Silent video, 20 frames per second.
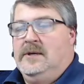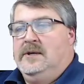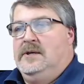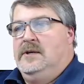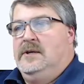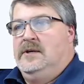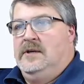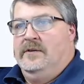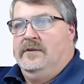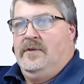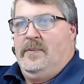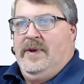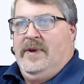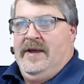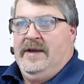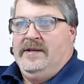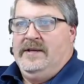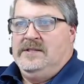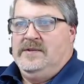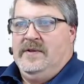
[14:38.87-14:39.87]
of the
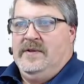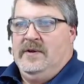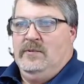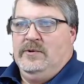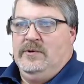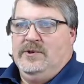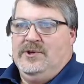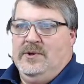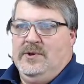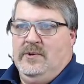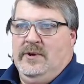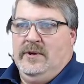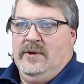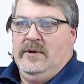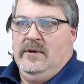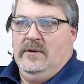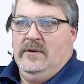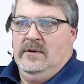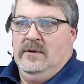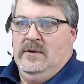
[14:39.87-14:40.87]
page, then I want to show it,
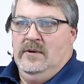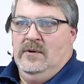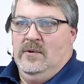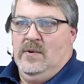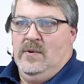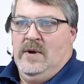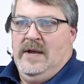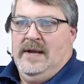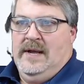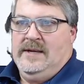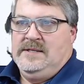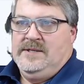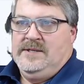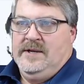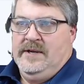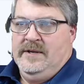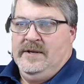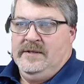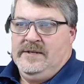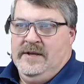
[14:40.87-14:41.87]
or
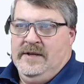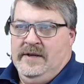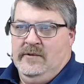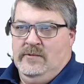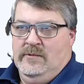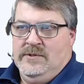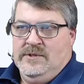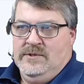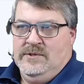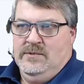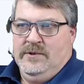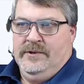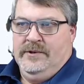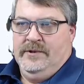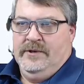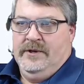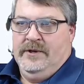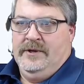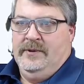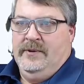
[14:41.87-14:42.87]
exit intent, which is what I'm
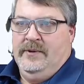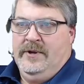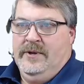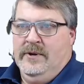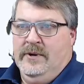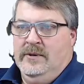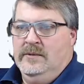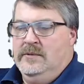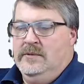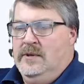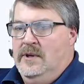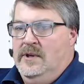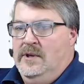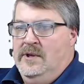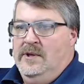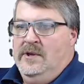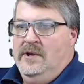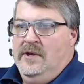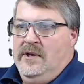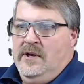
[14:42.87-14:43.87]
going to do here.
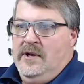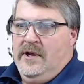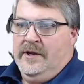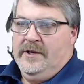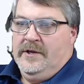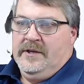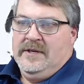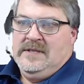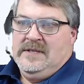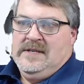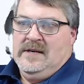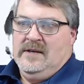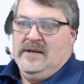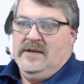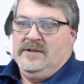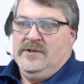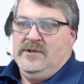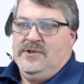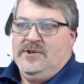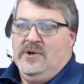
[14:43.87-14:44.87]
And I'm going to tell
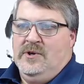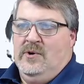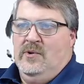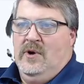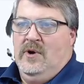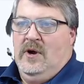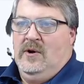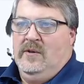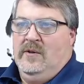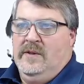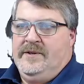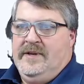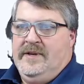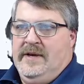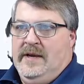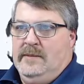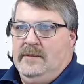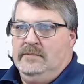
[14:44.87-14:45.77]
it to show all the time.